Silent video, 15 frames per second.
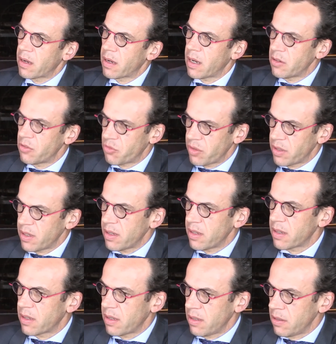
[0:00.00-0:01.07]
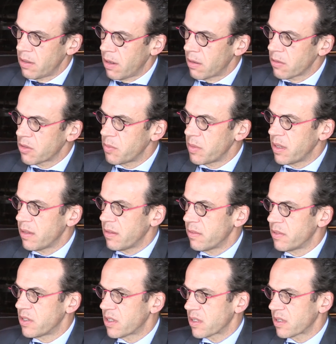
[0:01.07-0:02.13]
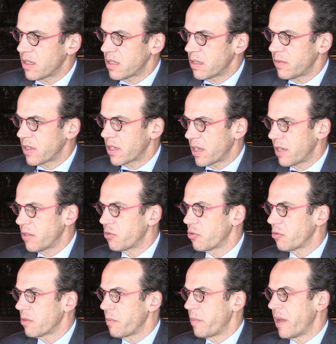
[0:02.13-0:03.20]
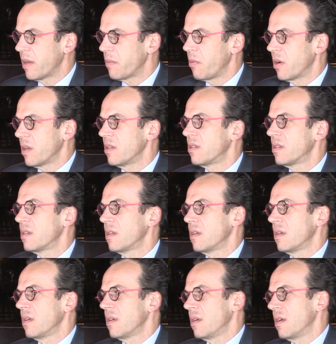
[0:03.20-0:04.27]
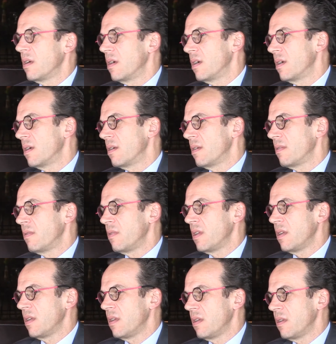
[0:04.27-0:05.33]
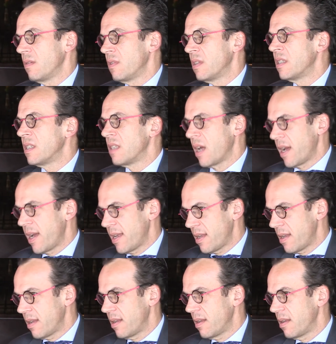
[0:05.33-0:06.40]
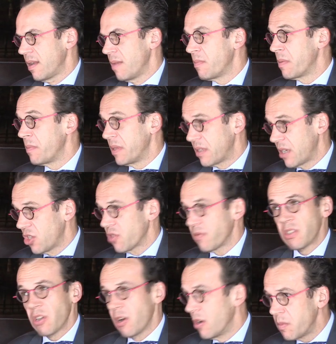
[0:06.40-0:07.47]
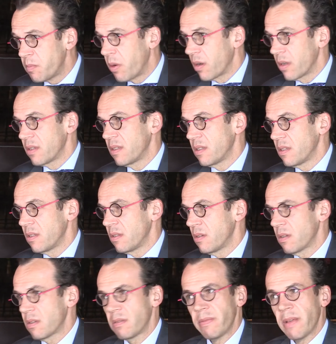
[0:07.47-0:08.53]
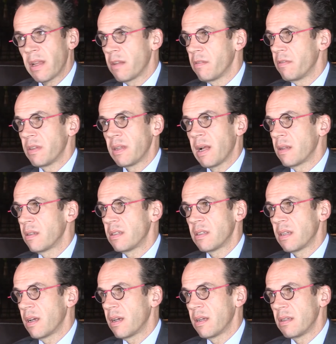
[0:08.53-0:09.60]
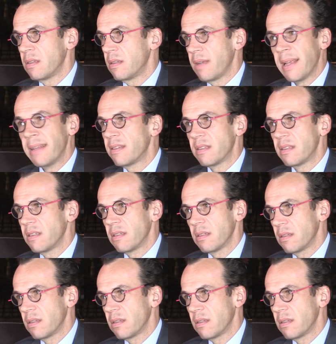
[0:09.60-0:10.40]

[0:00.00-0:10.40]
Country, ultimately the success of a country will depend upon its the design and implementation of its own policies, not that of an outside entity.